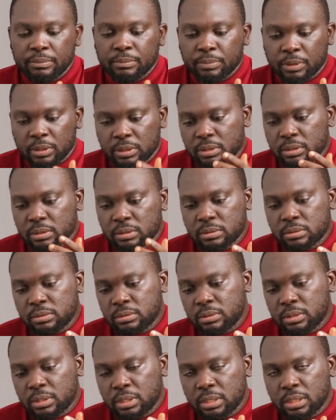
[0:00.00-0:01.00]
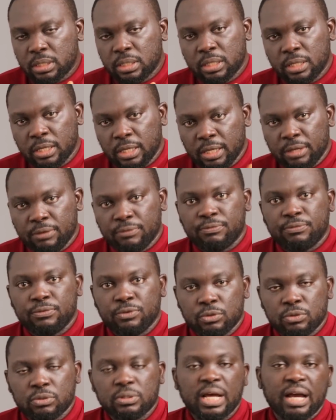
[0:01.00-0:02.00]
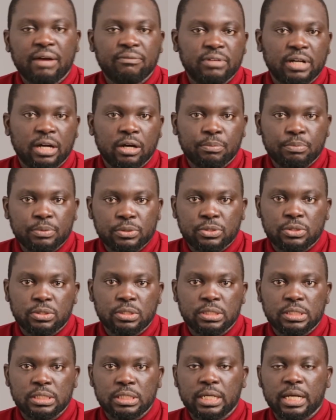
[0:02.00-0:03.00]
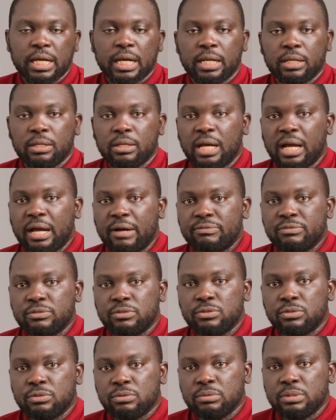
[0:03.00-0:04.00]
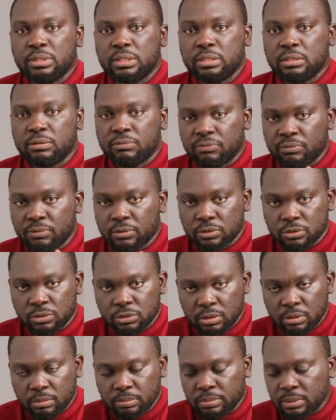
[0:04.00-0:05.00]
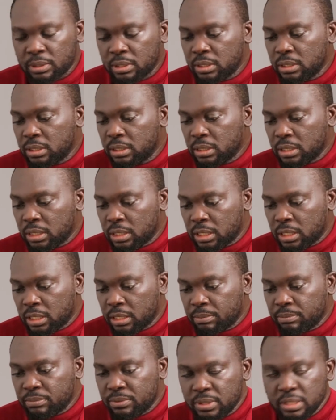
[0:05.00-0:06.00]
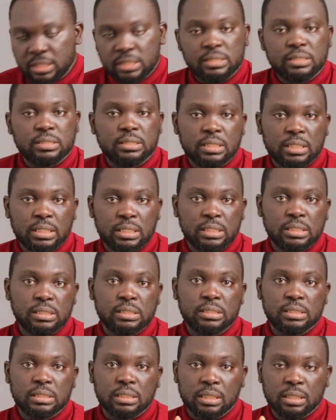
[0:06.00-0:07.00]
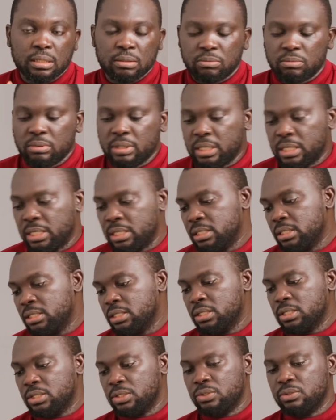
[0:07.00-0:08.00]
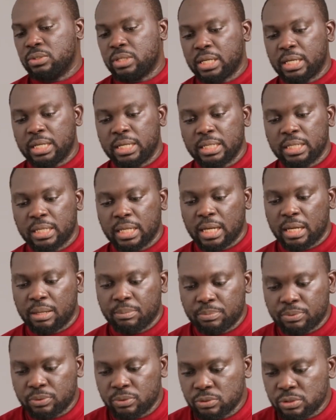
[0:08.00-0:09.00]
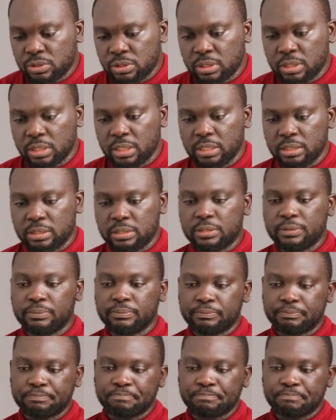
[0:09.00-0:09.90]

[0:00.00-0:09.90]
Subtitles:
But if you don't have that opportunity and you have to do it in Photoshop, this is a way you can approach it.